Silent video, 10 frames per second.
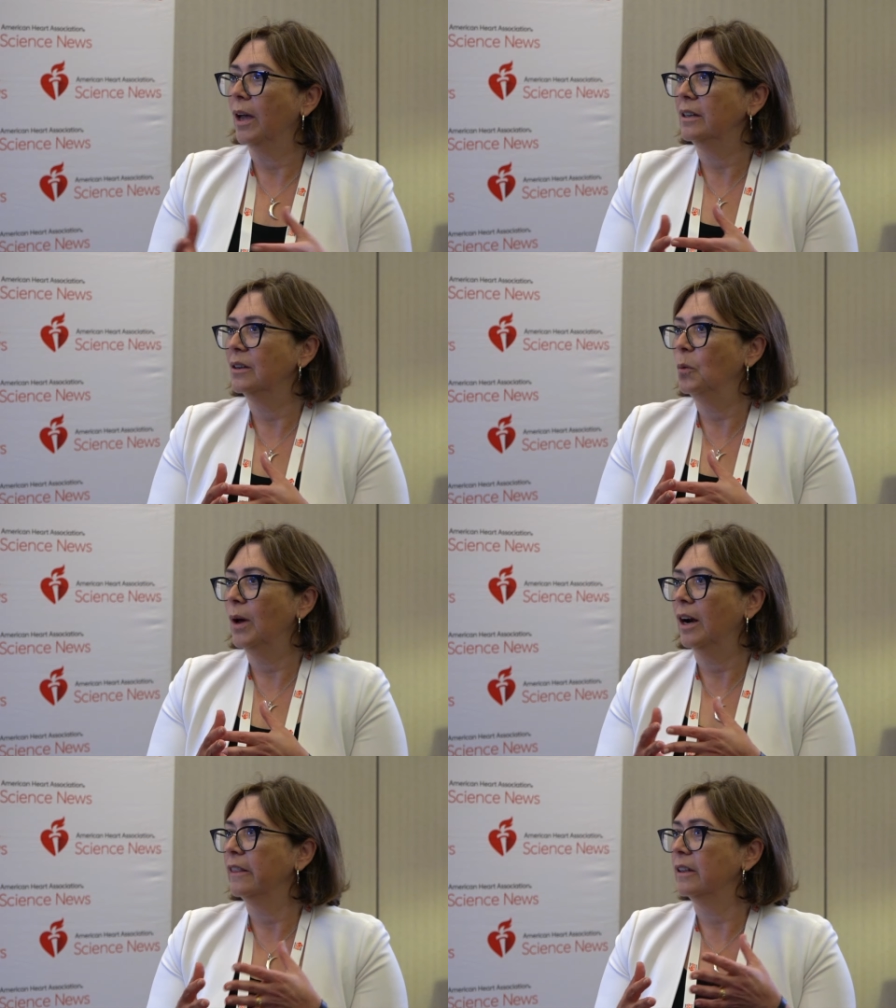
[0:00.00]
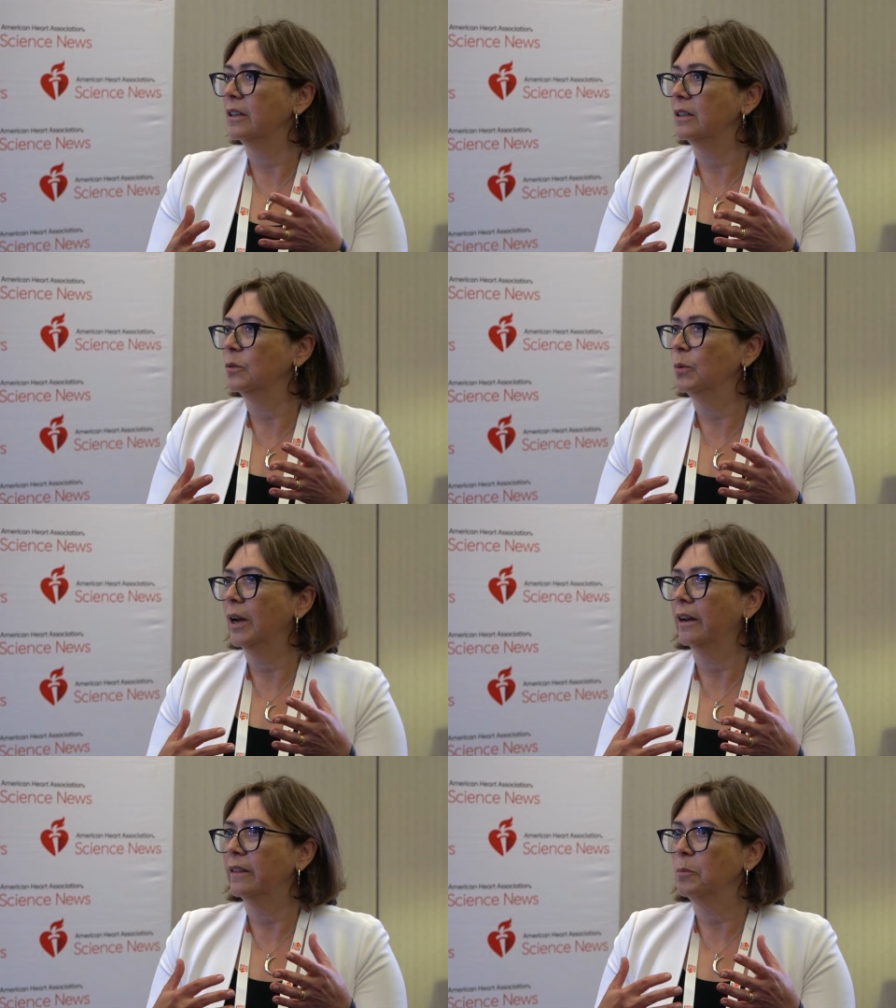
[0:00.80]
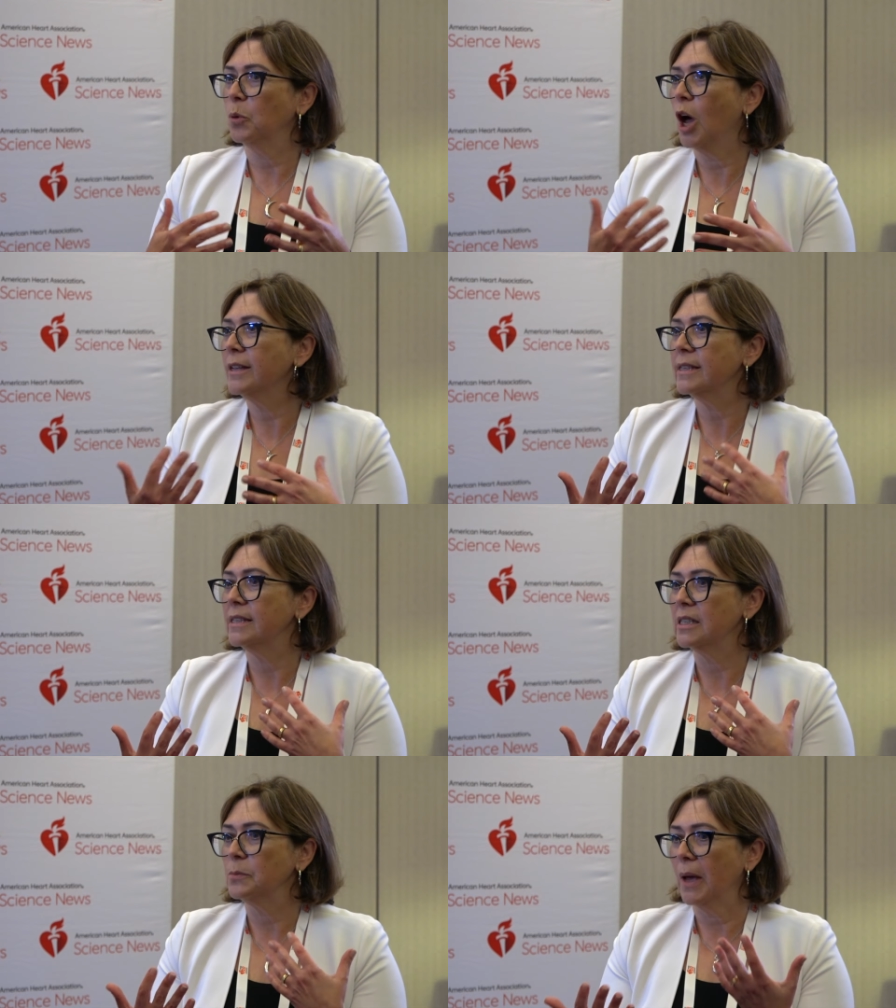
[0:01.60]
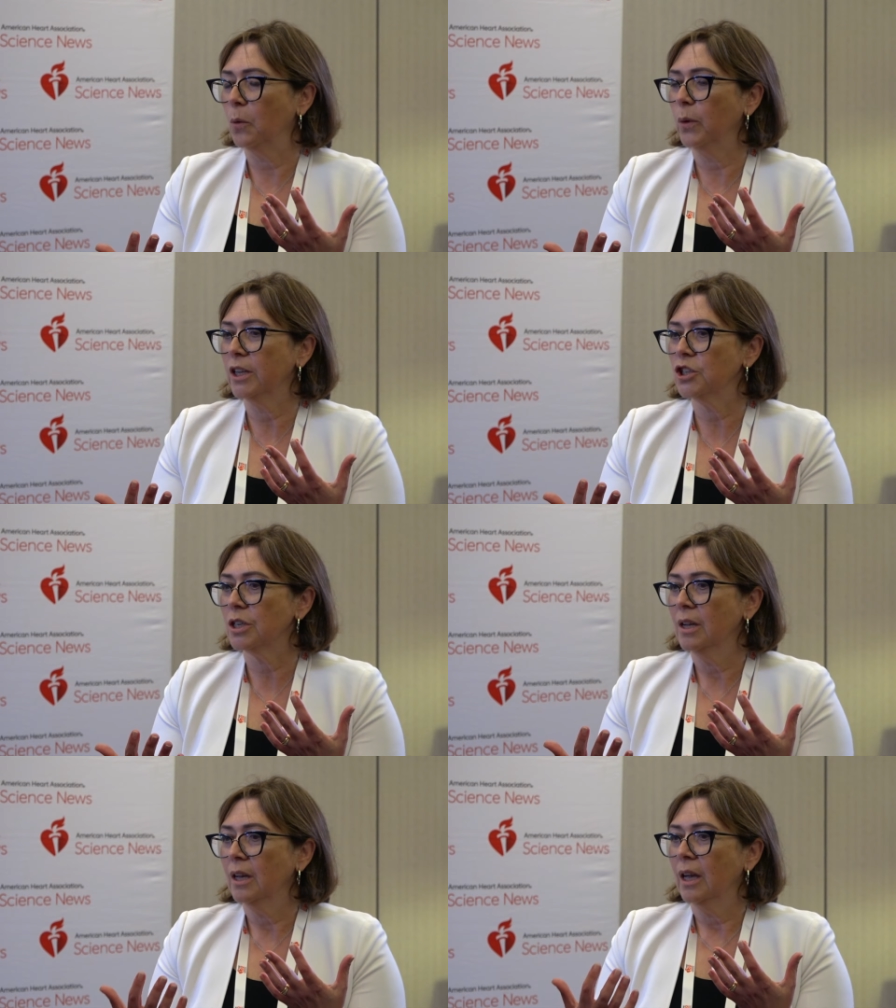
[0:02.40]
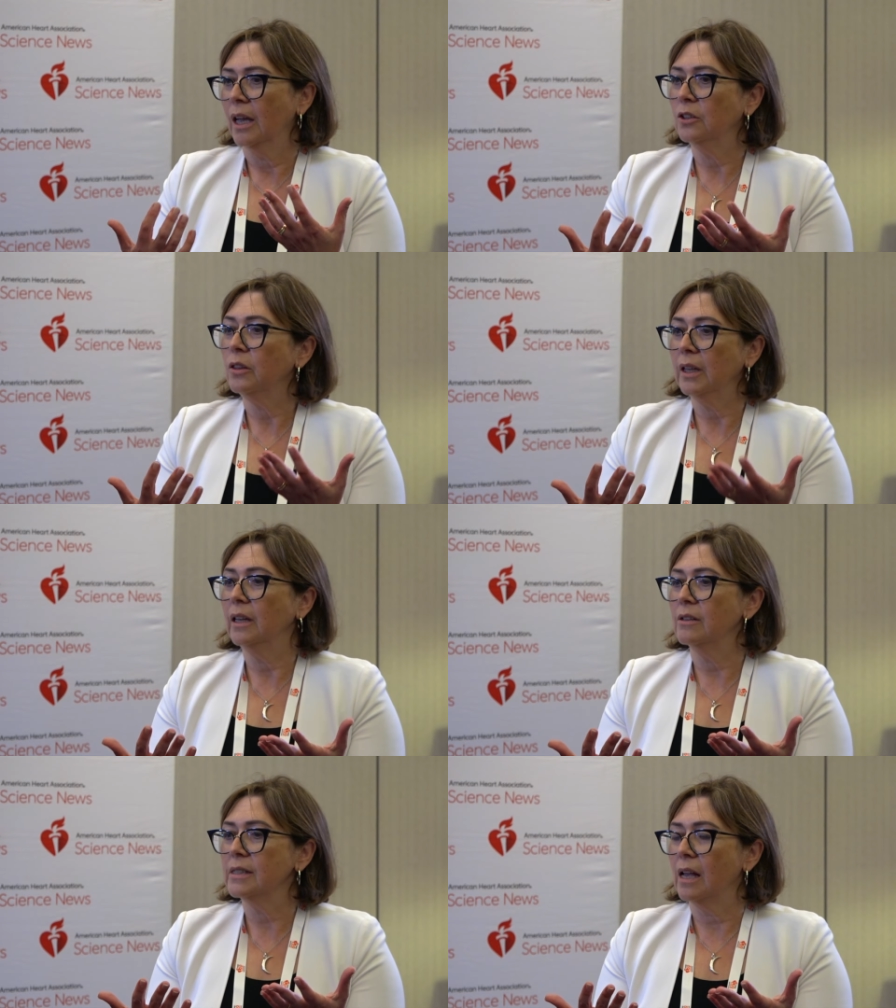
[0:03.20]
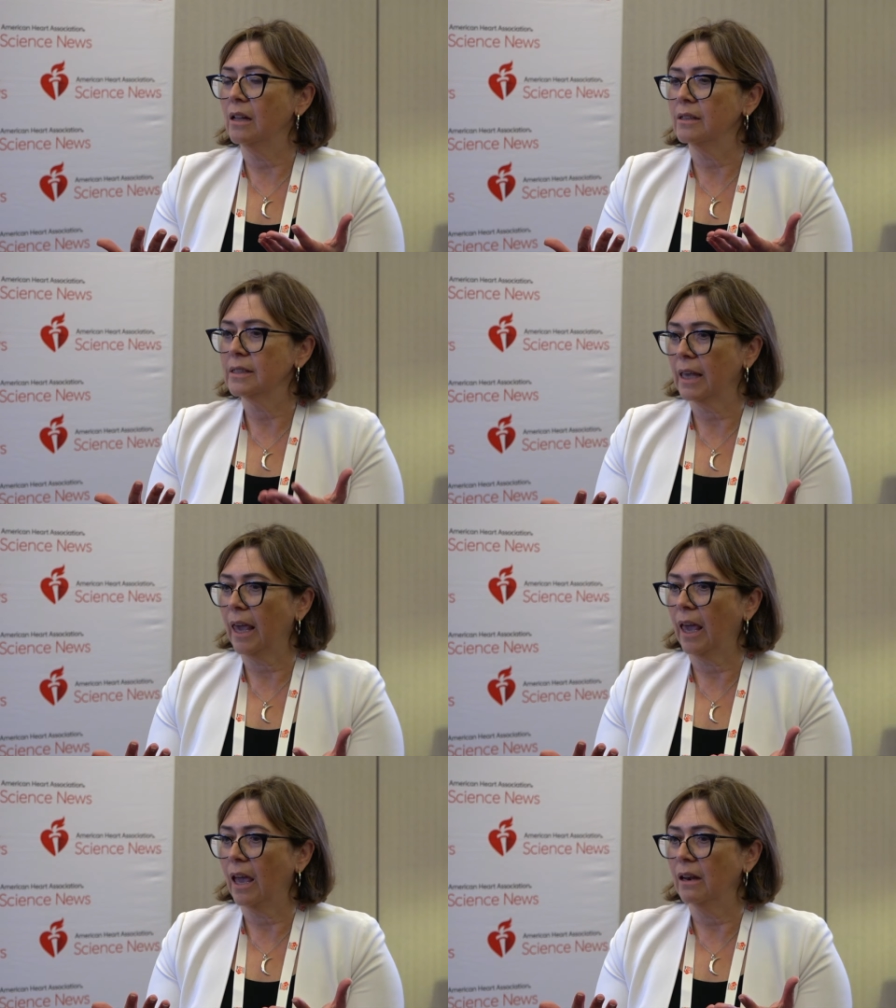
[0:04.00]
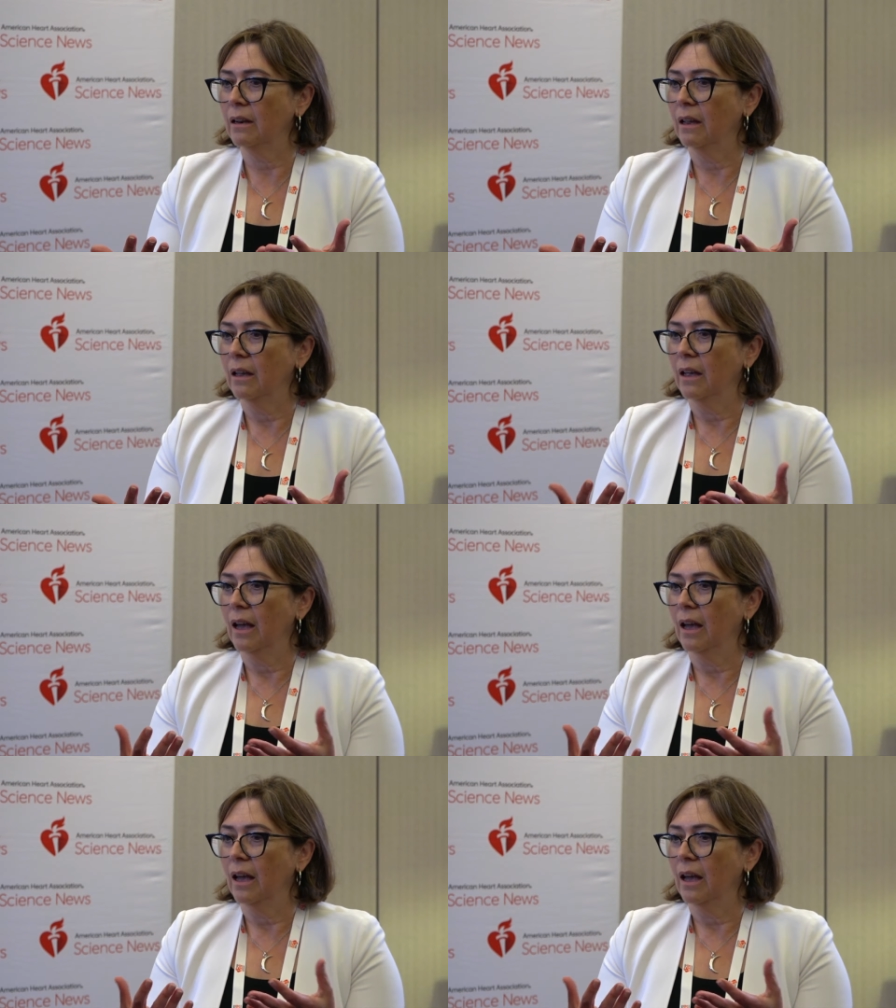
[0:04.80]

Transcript: What what are the what are the processes by which endothelial cells can